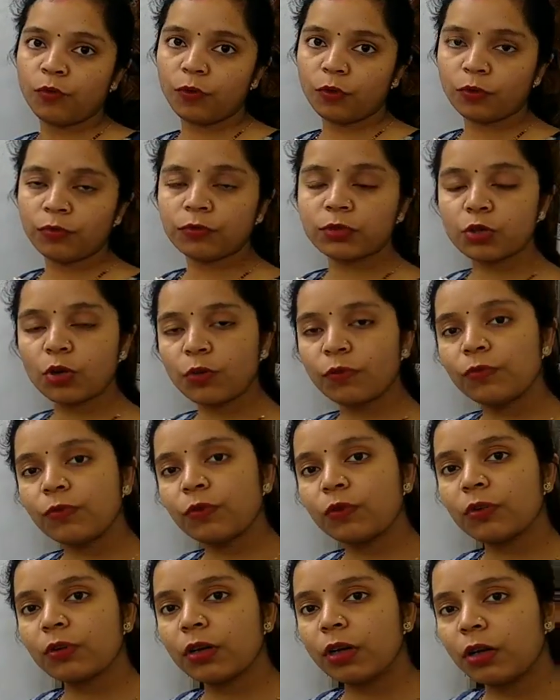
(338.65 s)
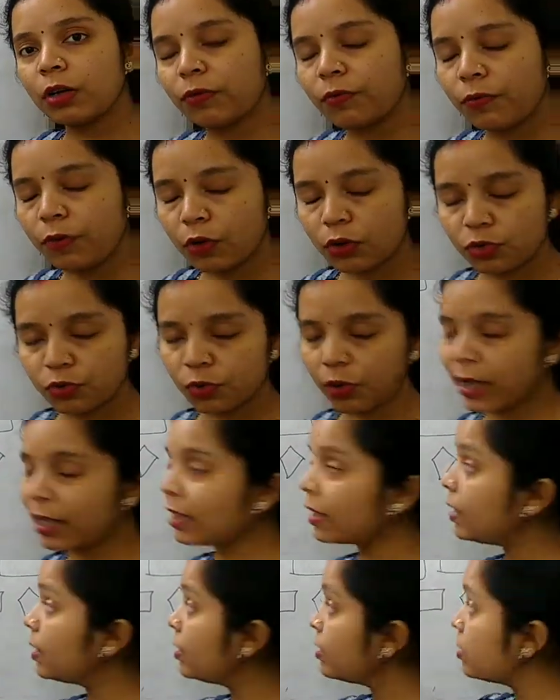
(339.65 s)
for
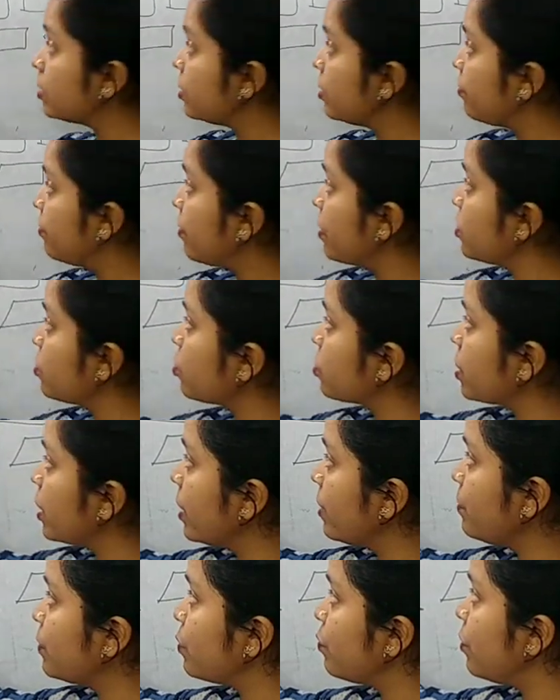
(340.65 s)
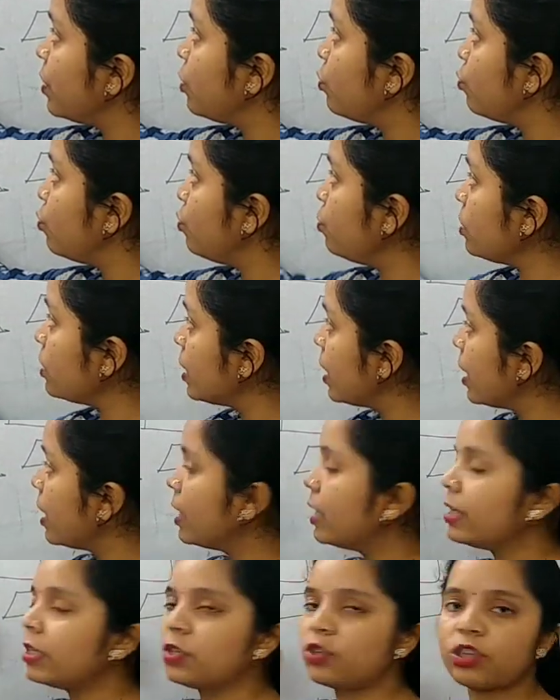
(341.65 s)
drawing these different shapes, we use
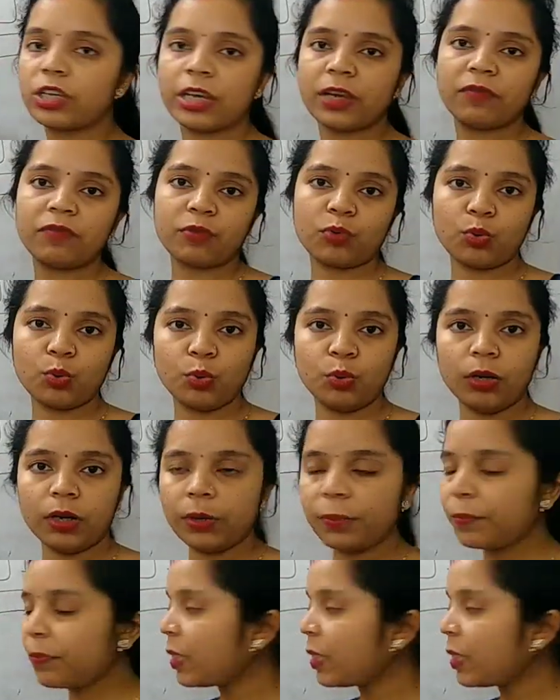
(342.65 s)
shape tool.